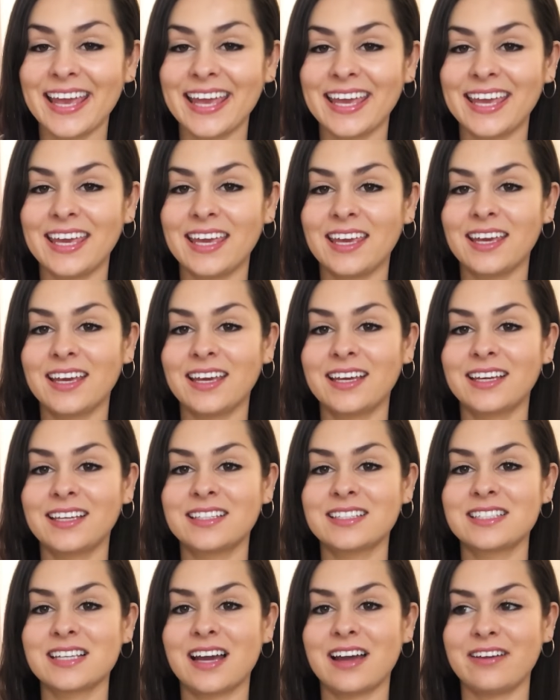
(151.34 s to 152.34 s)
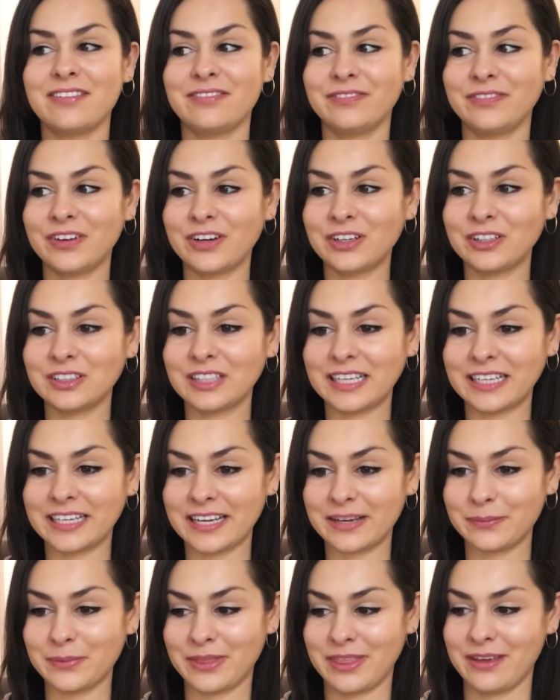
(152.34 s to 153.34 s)
And I felt
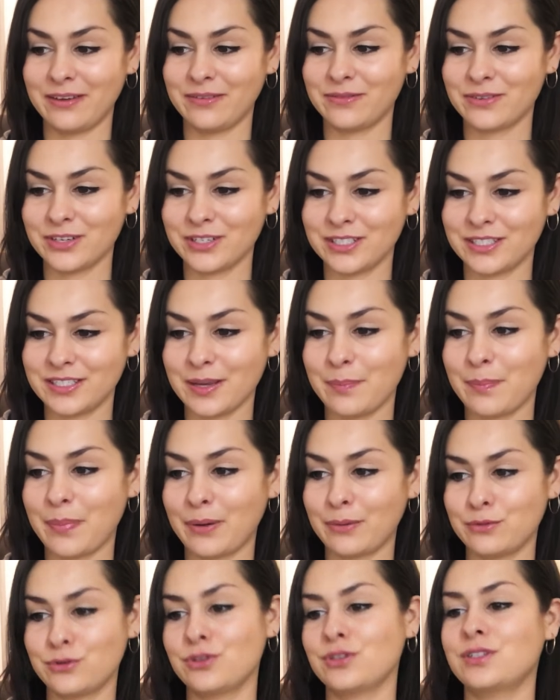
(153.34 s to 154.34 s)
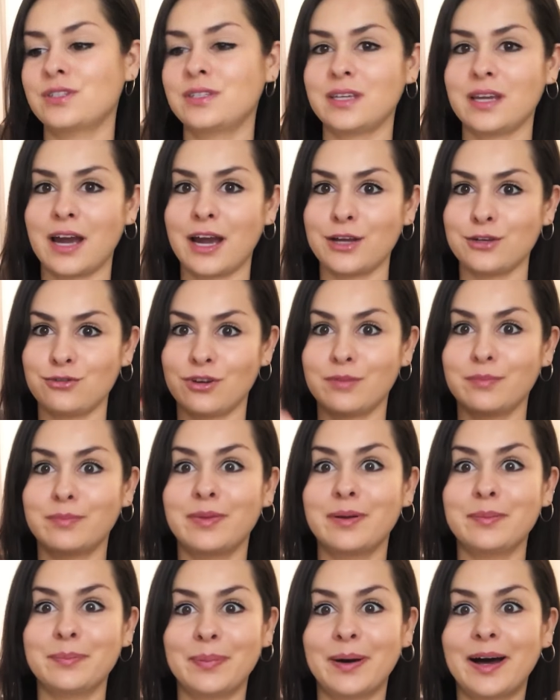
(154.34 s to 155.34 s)
like with every sip, I was just dehydrating
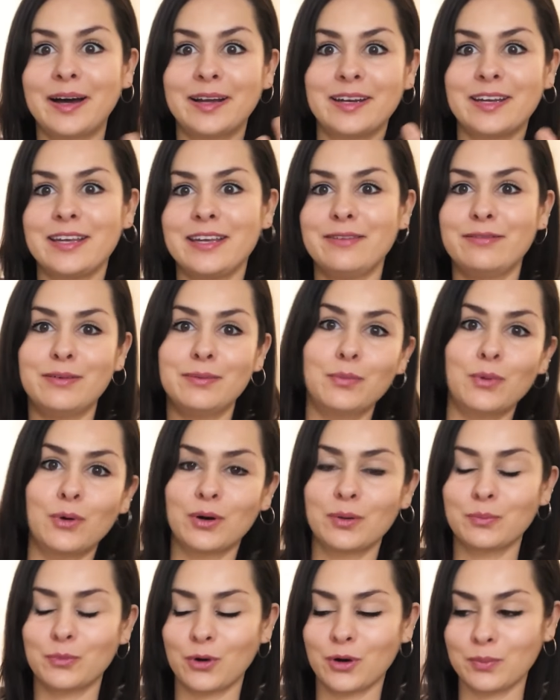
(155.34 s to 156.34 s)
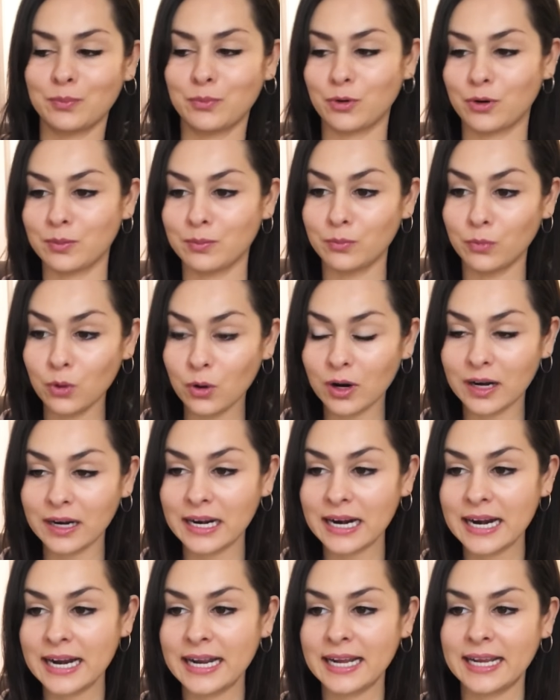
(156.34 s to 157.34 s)
my body even more and more and more and more,